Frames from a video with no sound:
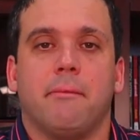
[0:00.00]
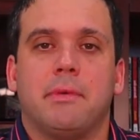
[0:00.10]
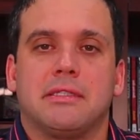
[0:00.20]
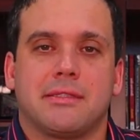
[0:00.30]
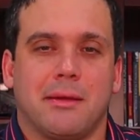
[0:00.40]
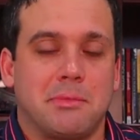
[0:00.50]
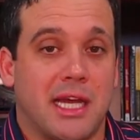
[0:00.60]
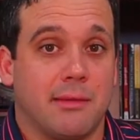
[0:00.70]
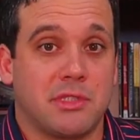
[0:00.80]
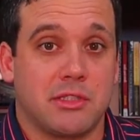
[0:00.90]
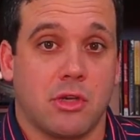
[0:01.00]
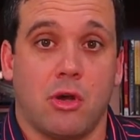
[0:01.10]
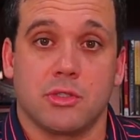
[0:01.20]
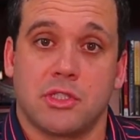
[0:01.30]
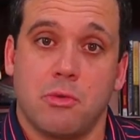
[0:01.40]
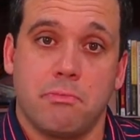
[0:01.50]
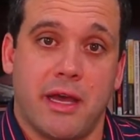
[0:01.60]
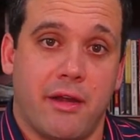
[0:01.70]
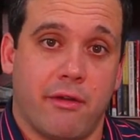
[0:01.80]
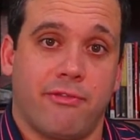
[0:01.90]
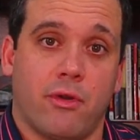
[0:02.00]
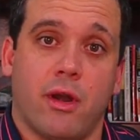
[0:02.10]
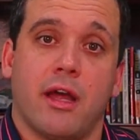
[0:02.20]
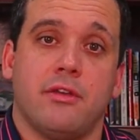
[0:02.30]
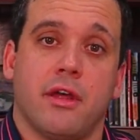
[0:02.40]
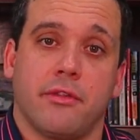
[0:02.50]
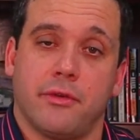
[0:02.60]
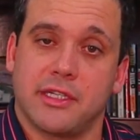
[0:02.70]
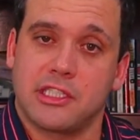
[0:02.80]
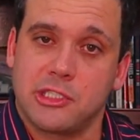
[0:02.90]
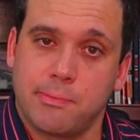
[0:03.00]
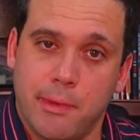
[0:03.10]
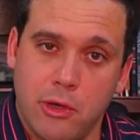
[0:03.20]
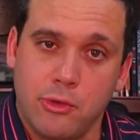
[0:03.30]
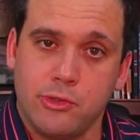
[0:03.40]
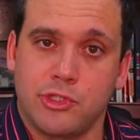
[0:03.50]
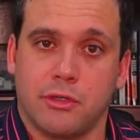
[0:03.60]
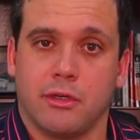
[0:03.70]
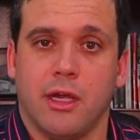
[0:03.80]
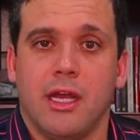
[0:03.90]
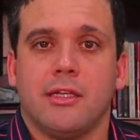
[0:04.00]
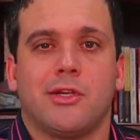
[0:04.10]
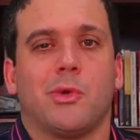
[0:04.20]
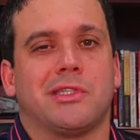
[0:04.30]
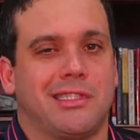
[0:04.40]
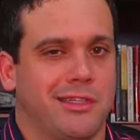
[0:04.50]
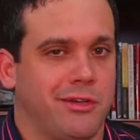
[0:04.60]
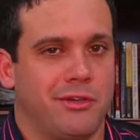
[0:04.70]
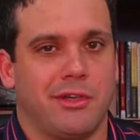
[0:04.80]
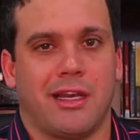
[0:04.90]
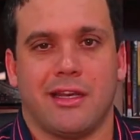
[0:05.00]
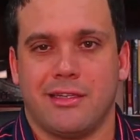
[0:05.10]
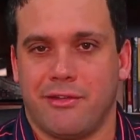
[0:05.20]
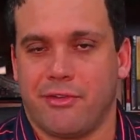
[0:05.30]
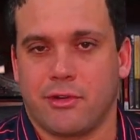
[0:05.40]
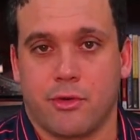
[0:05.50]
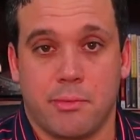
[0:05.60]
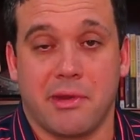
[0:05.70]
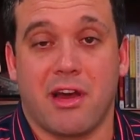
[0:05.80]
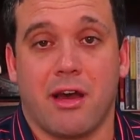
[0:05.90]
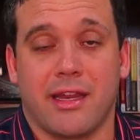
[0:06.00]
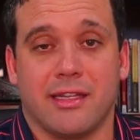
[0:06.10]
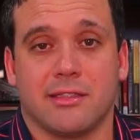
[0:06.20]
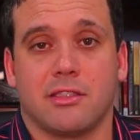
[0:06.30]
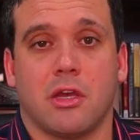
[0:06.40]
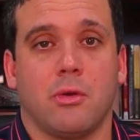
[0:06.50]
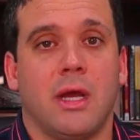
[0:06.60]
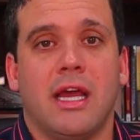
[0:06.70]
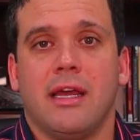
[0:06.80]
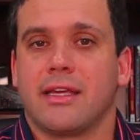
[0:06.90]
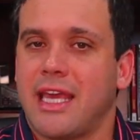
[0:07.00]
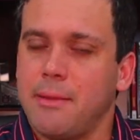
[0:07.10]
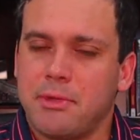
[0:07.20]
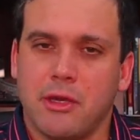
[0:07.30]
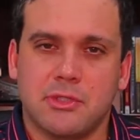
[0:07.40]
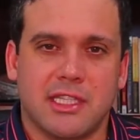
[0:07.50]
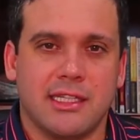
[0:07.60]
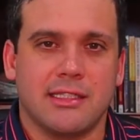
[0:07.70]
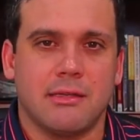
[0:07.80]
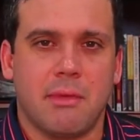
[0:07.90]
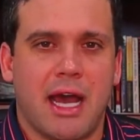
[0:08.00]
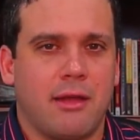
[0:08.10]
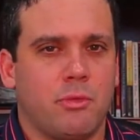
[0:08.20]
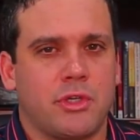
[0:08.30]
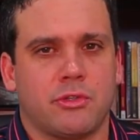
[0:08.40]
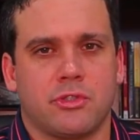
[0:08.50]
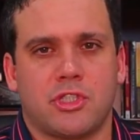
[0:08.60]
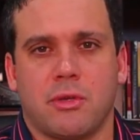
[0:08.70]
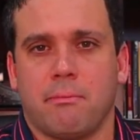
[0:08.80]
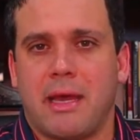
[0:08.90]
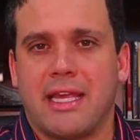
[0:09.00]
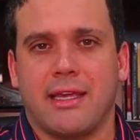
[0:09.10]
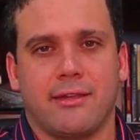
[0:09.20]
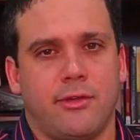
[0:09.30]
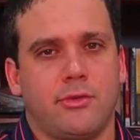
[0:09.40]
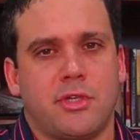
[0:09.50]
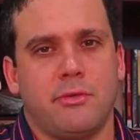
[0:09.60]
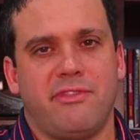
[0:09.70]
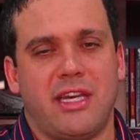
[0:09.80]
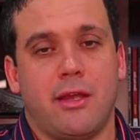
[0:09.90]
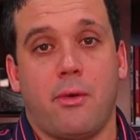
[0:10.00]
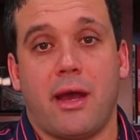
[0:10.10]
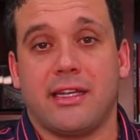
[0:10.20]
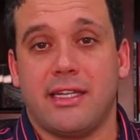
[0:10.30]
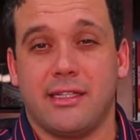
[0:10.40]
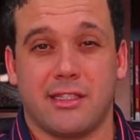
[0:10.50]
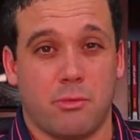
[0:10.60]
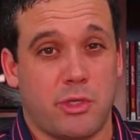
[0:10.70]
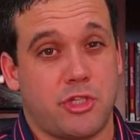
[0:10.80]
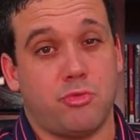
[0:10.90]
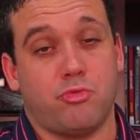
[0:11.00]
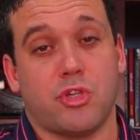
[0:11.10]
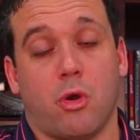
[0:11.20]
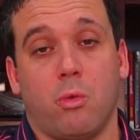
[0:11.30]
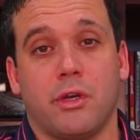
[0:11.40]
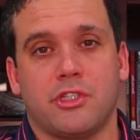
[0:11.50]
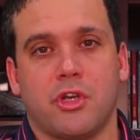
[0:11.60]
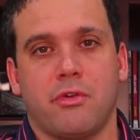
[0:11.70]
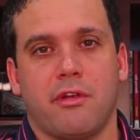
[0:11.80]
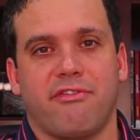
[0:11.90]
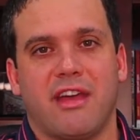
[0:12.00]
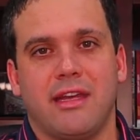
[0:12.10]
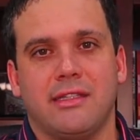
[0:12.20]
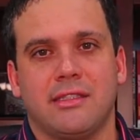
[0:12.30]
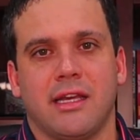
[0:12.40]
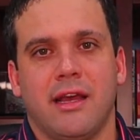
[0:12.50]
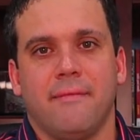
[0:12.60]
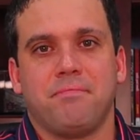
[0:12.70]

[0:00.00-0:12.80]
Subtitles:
But sometimes it's also better for another exposure to a certain and a different group and audience. So keep those things in mind when you're making YouTube video ideas in which you don't want to show your face.